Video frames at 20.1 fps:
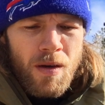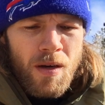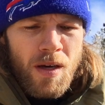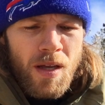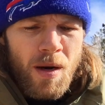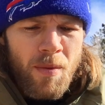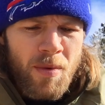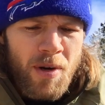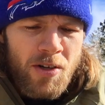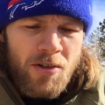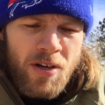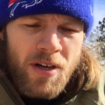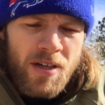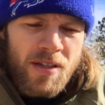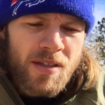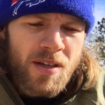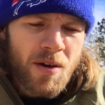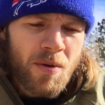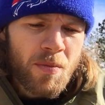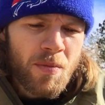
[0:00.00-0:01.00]
I'm not trying to
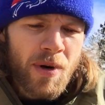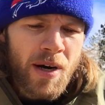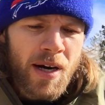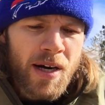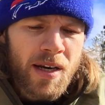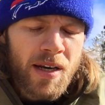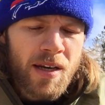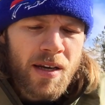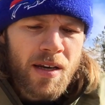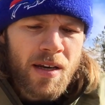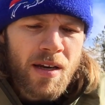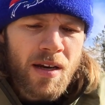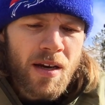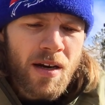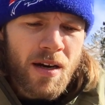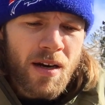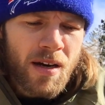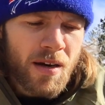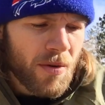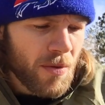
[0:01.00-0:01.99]
sound braggy.
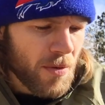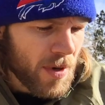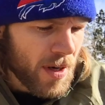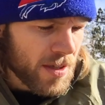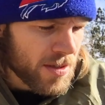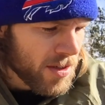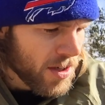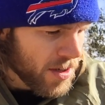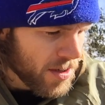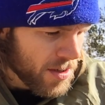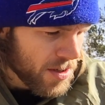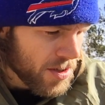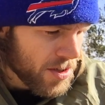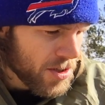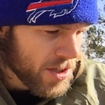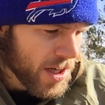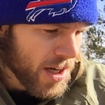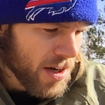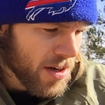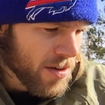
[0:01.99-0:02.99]
When I started this
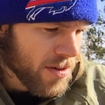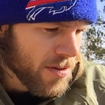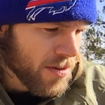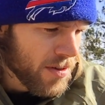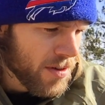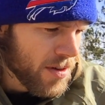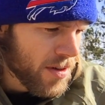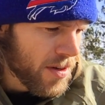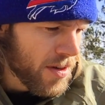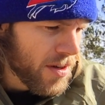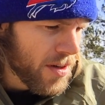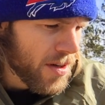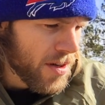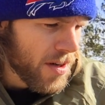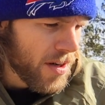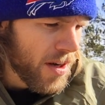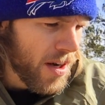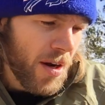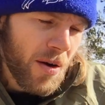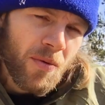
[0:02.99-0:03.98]
channel,
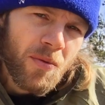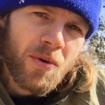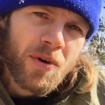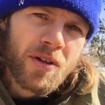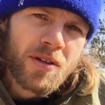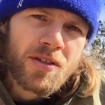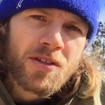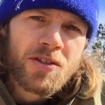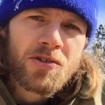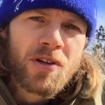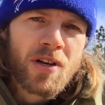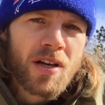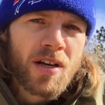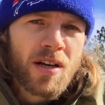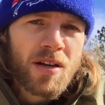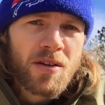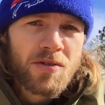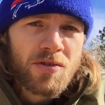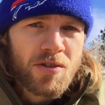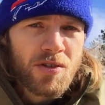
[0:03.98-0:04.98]
I wanted to treat it
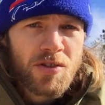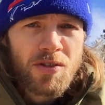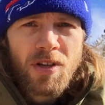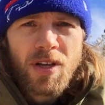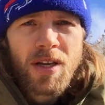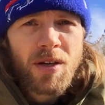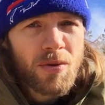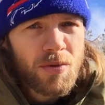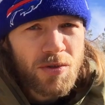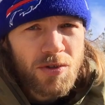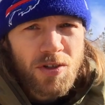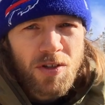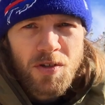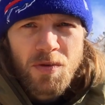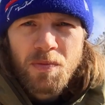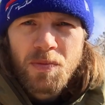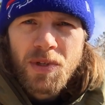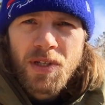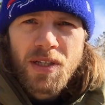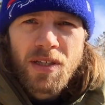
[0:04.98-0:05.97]
as it was
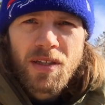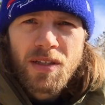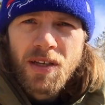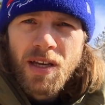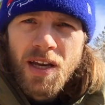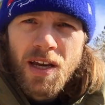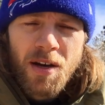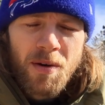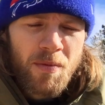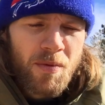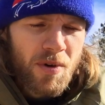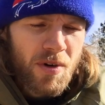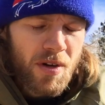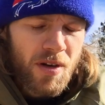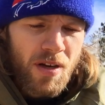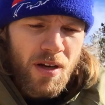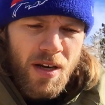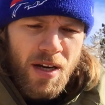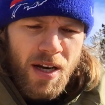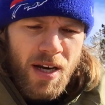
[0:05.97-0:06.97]
just me and the camera,
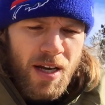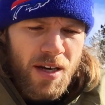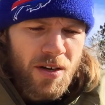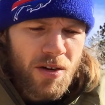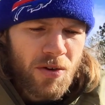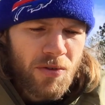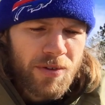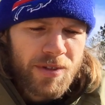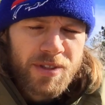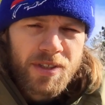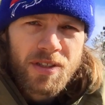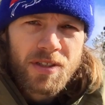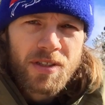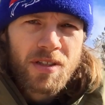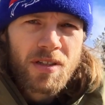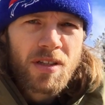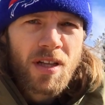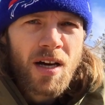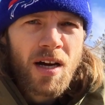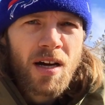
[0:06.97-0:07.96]
and I had no reason
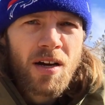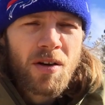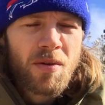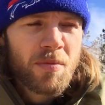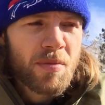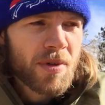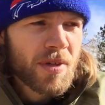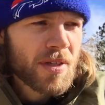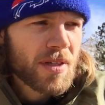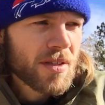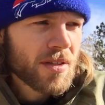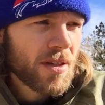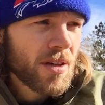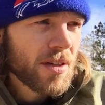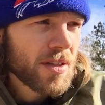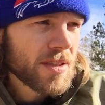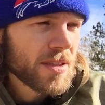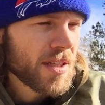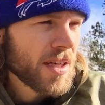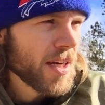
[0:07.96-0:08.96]
to lie or be
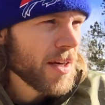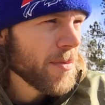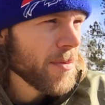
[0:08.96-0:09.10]
dishonest to